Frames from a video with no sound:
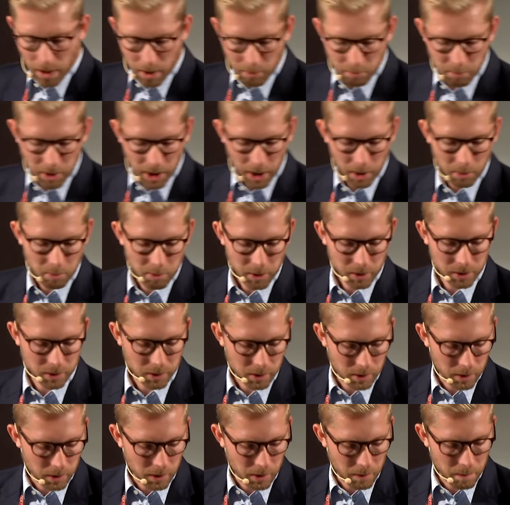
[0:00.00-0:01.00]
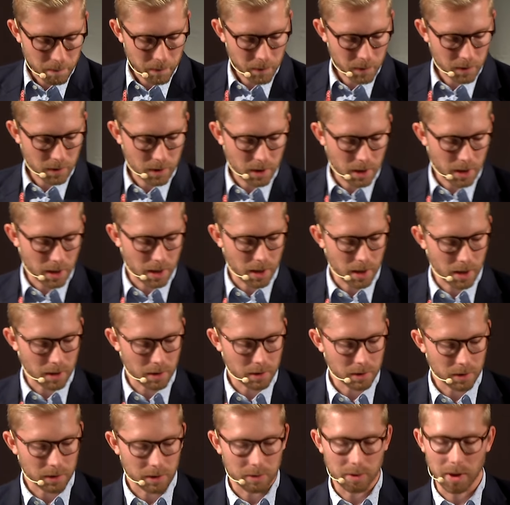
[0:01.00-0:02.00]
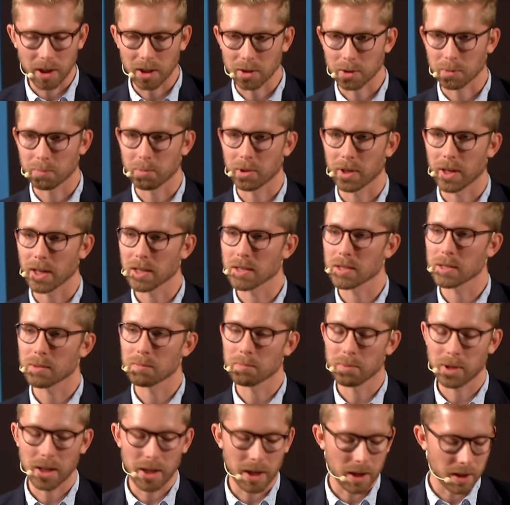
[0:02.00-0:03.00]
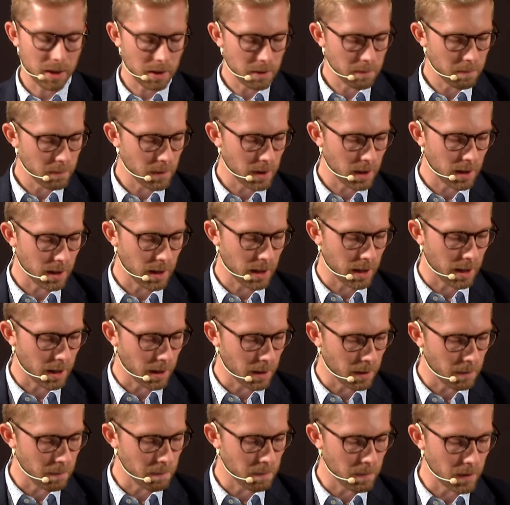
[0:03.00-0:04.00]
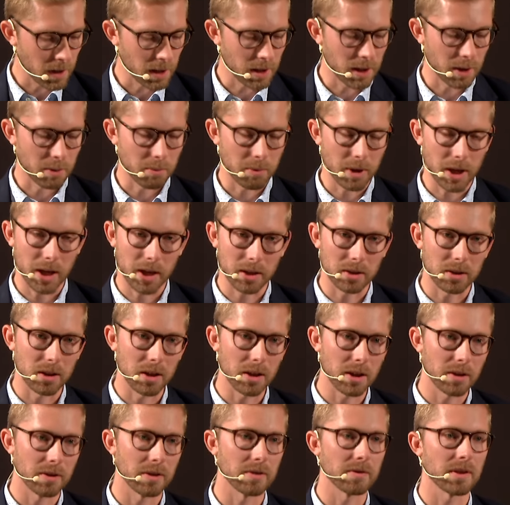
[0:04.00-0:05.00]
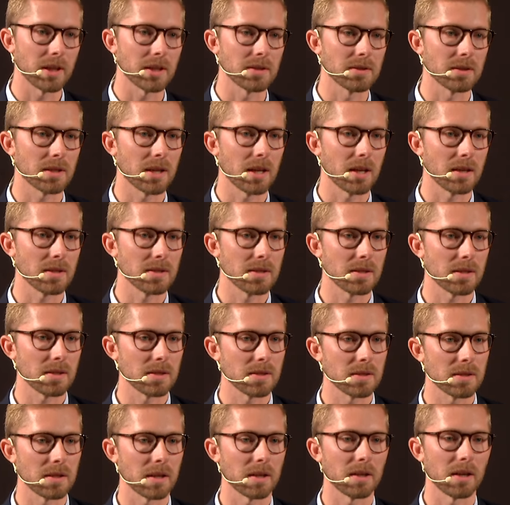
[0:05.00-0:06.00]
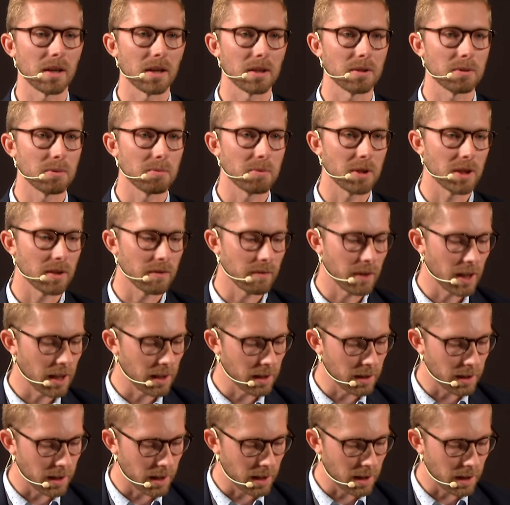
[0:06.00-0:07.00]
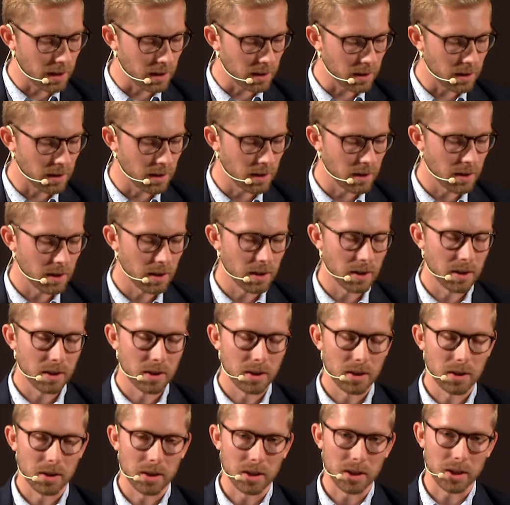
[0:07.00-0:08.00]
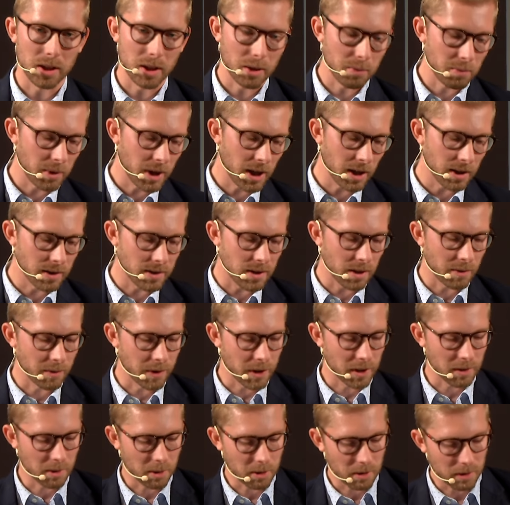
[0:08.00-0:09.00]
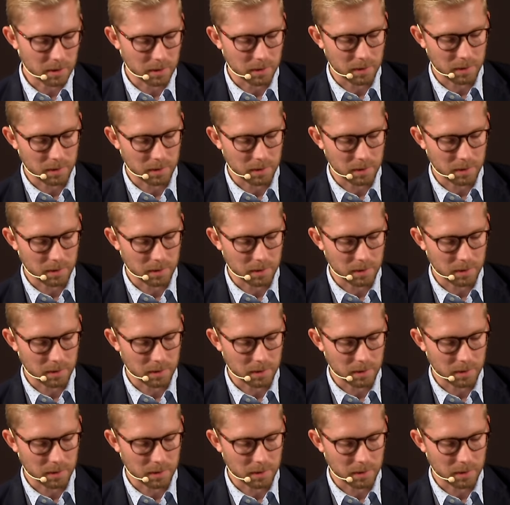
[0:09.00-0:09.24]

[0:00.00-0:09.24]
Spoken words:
be able to create a production plan. And then we had a lot of test cases that had to be validated. And then we had something